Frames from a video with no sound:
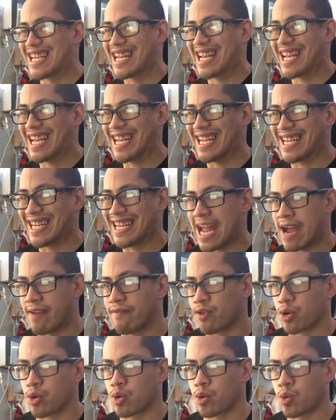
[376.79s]
It
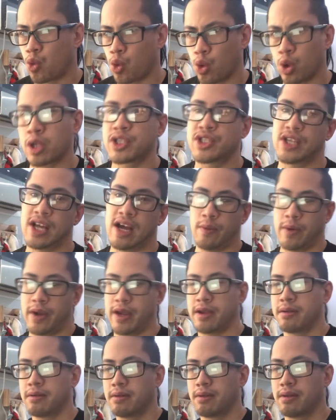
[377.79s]
never works that
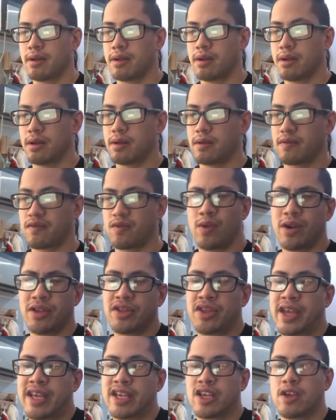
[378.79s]
way. For one
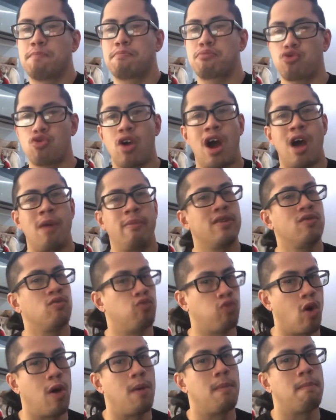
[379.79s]
thing, you probably
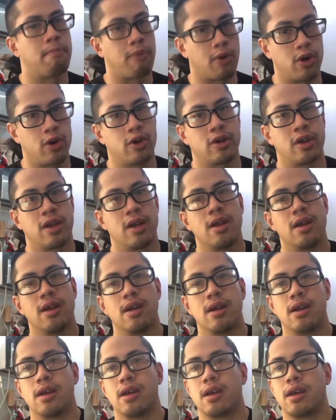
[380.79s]
won't burn
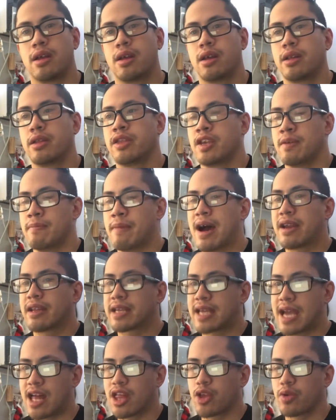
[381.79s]
the amount of
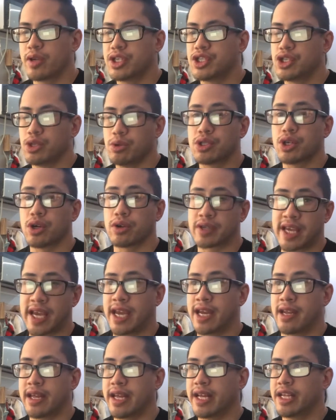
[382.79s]
calories you took
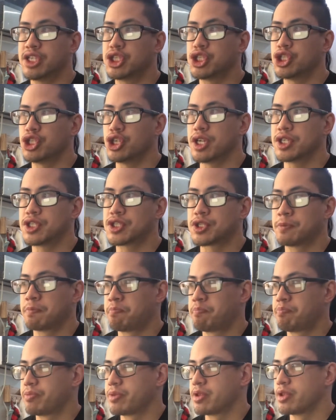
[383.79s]
in. It's just
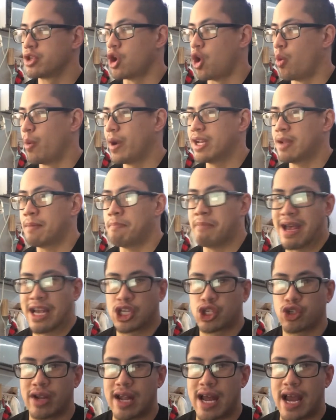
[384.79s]
no way to
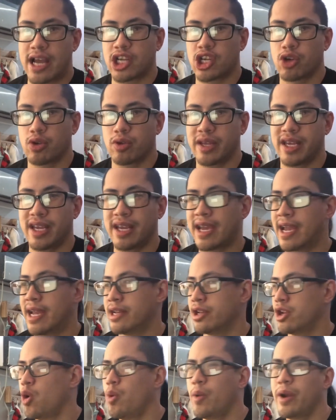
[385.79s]
measure it accurately
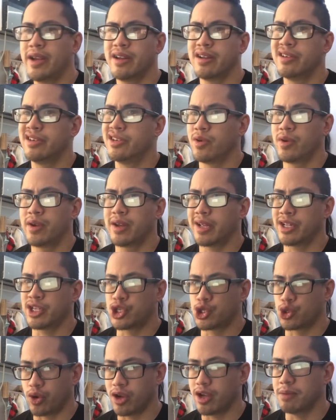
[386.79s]
and no way to do it
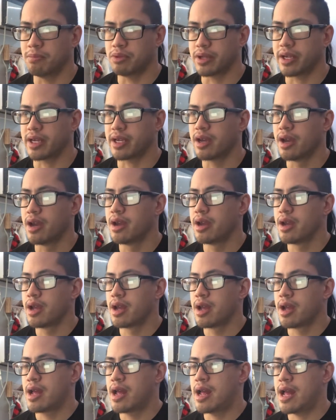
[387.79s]
enjoyably.
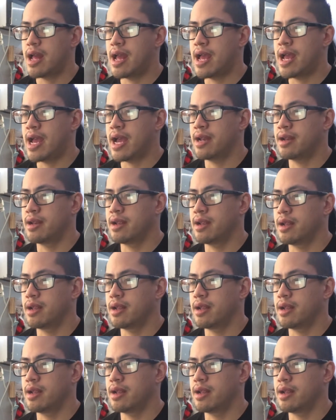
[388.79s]
And